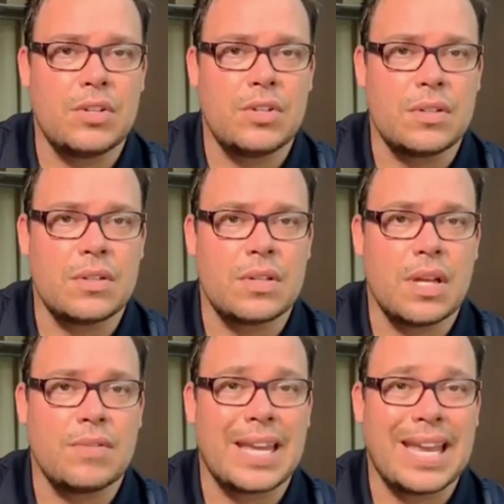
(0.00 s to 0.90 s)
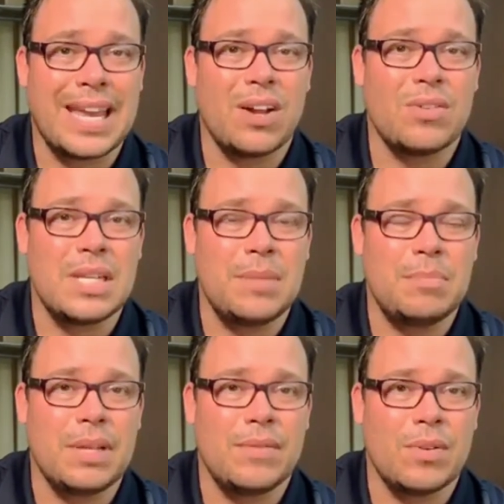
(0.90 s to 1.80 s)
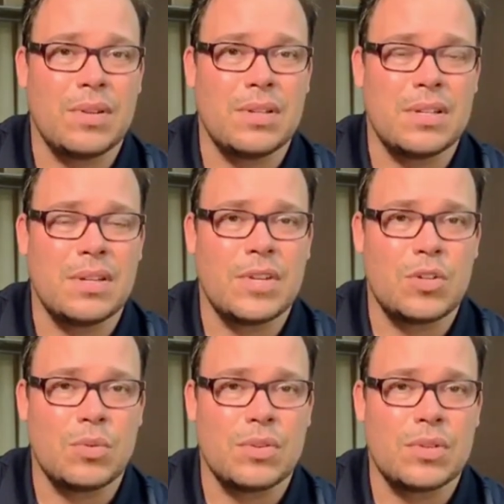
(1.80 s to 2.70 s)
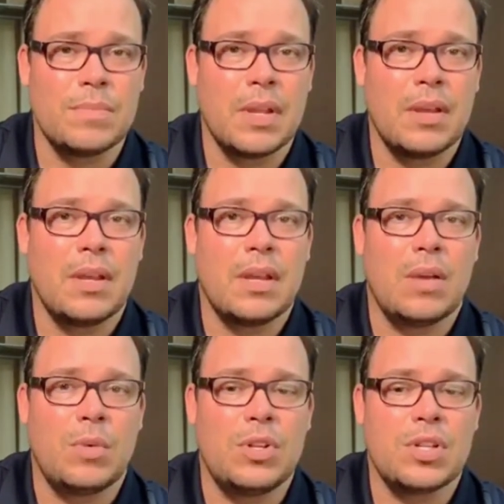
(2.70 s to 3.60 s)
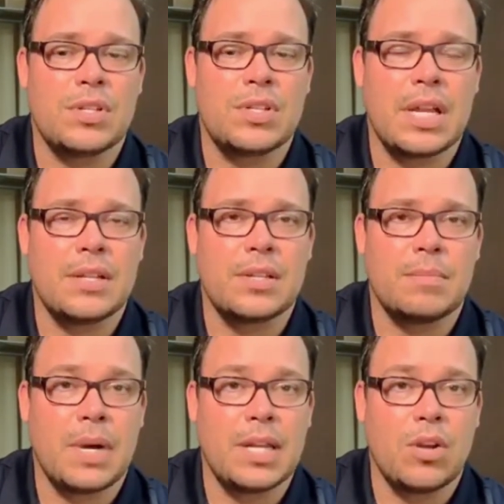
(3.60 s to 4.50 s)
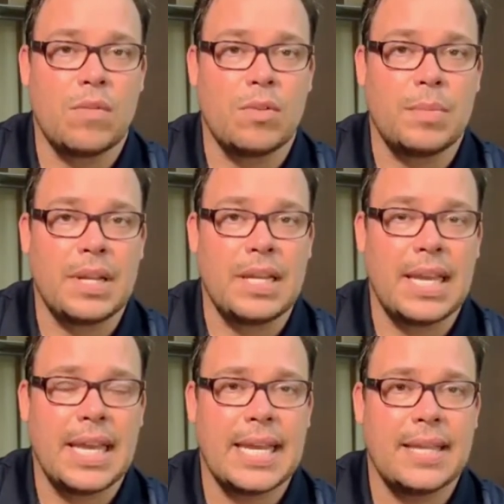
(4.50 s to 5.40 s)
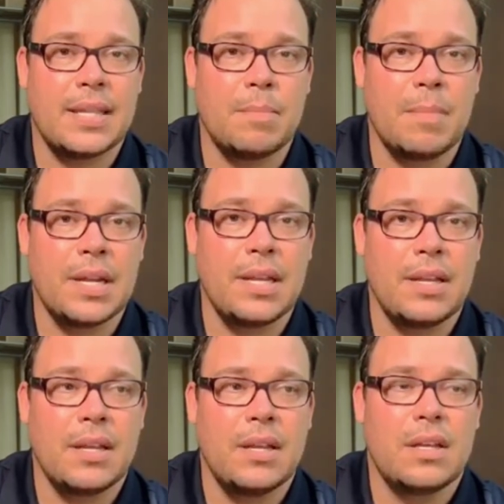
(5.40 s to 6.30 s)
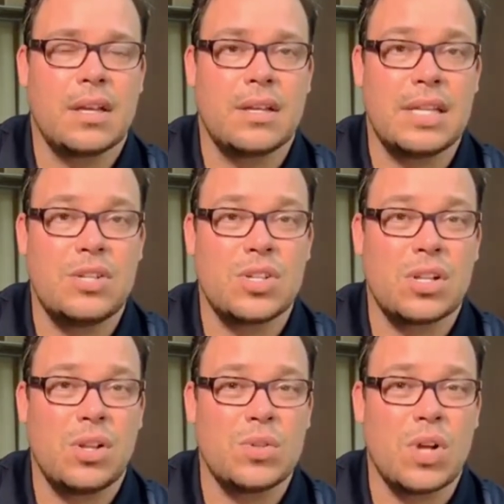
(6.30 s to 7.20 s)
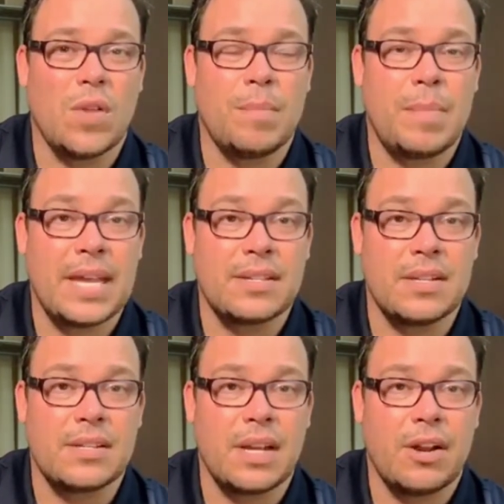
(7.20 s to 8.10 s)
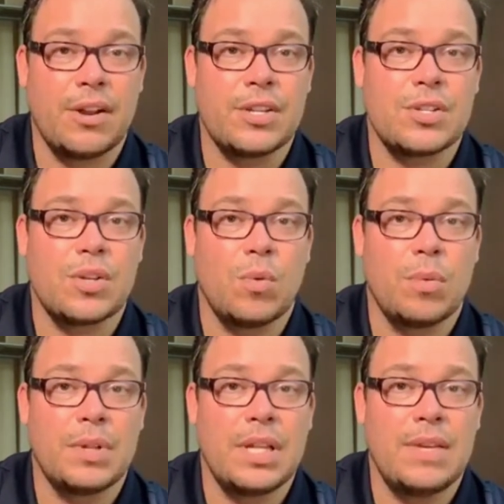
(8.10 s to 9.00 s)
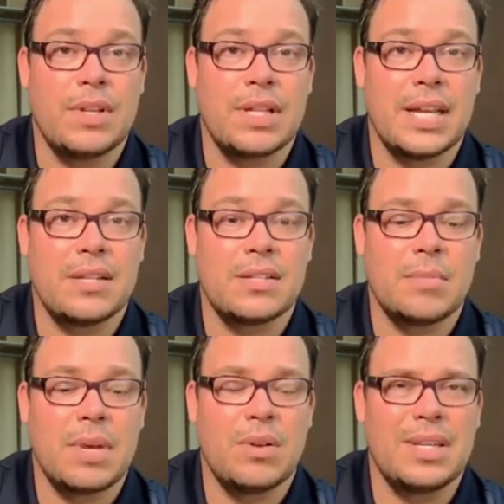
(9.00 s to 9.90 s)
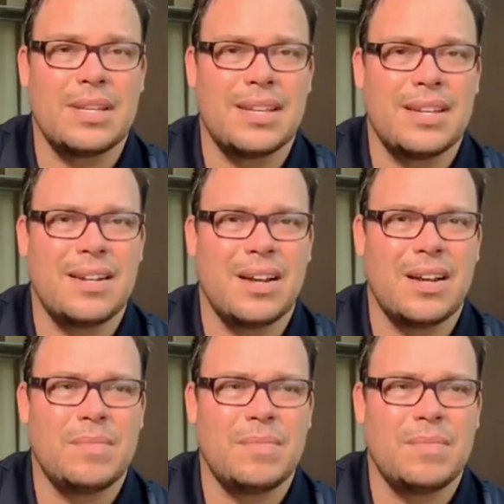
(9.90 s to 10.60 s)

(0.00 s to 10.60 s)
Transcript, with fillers: and stuff, and I care deeply for these individuals. And we just sent some money over, but he can't get the money because they just closed all the banks in this area. So we're believing that somehow he can get um,